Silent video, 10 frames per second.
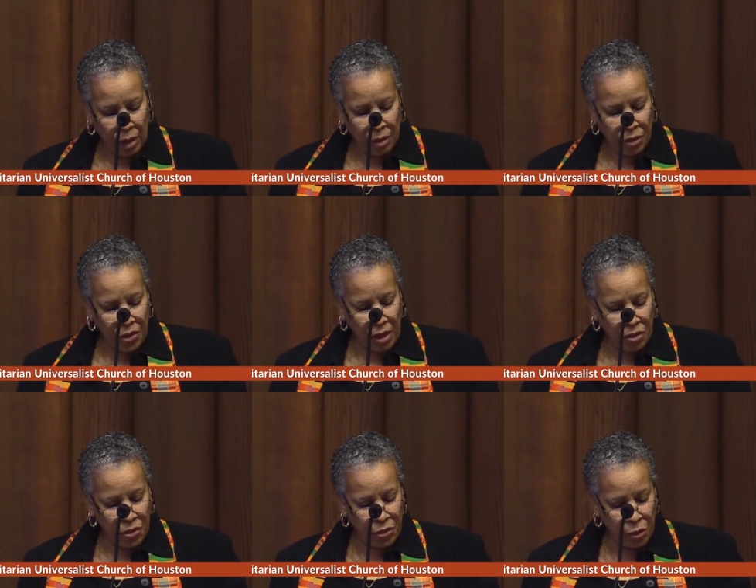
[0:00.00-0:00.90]
The
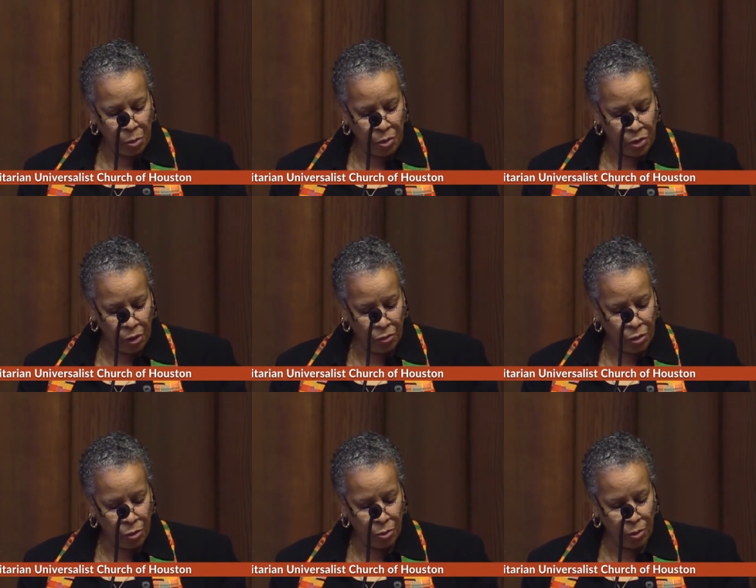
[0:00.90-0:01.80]
Texas
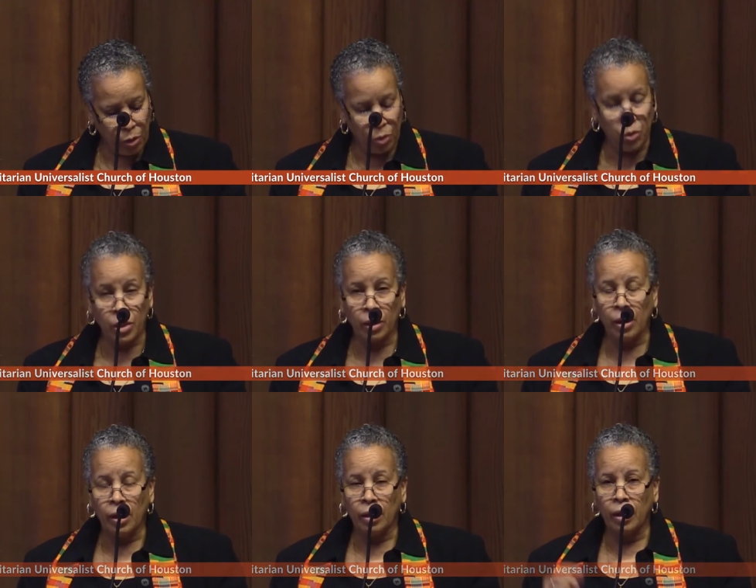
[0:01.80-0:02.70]
Observer wrote
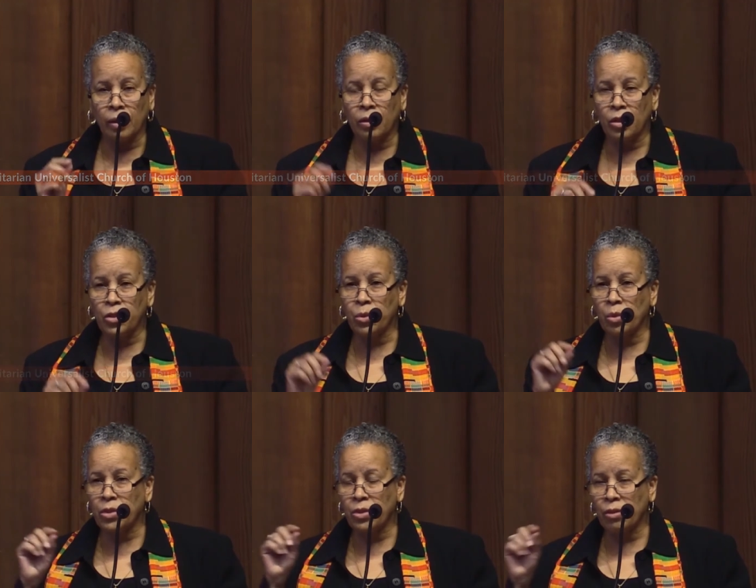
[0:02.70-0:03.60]
that this
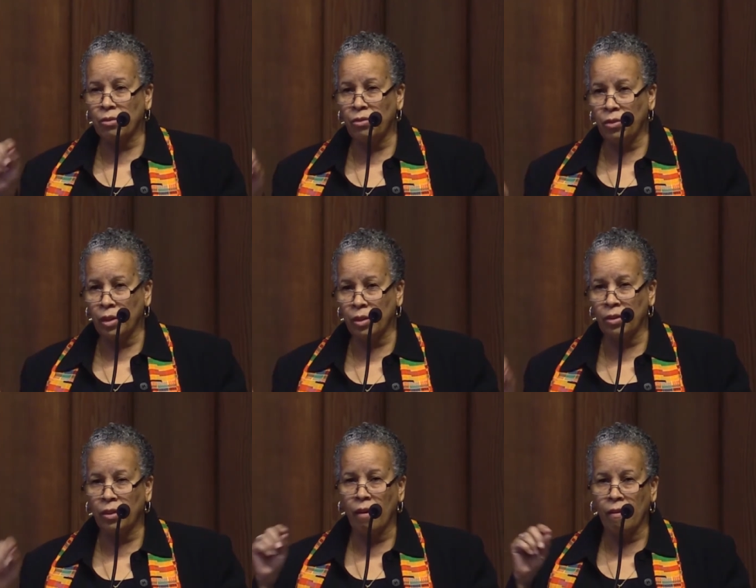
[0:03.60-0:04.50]
was the fifth